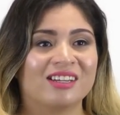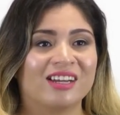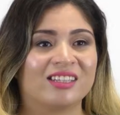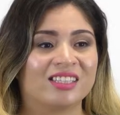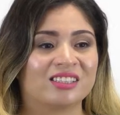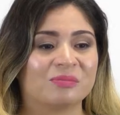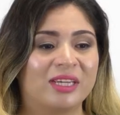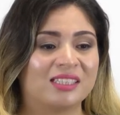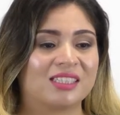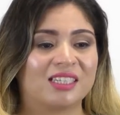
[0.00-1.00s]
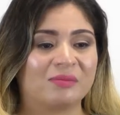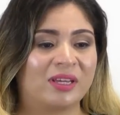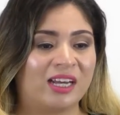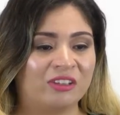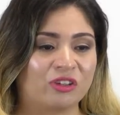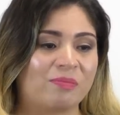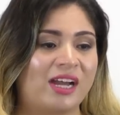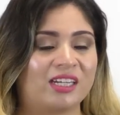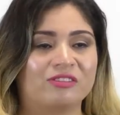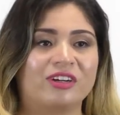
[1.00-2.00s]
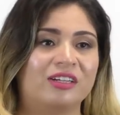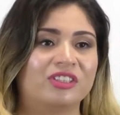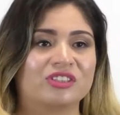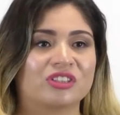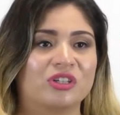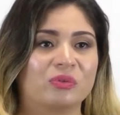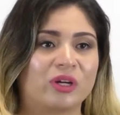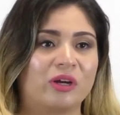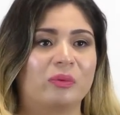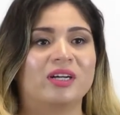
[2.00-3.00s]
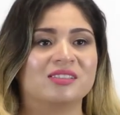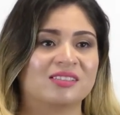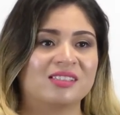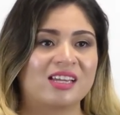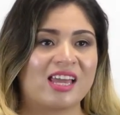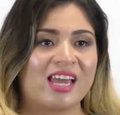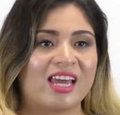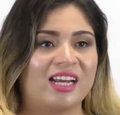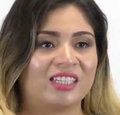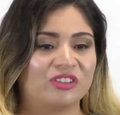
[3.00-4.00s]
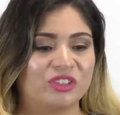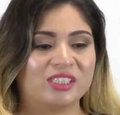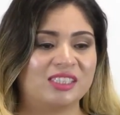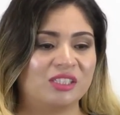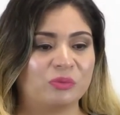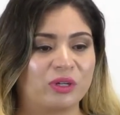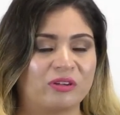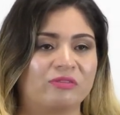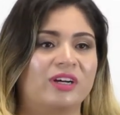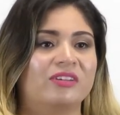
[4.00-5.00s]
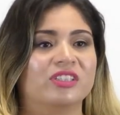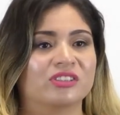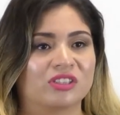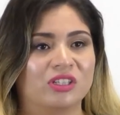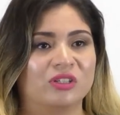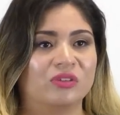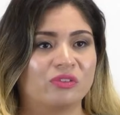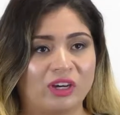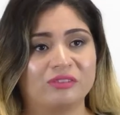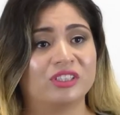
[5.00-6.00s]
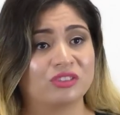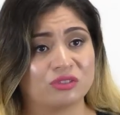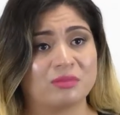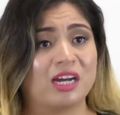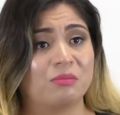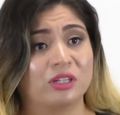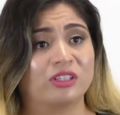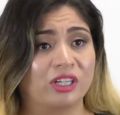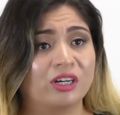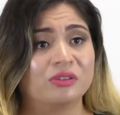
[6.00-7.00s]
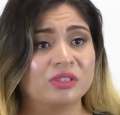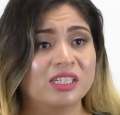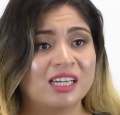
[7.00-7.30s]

I think it's amazing. I mean, I look back 5 years ago where I was, and I can only see where 5 years ago, 5 years from now, I'm gonna go.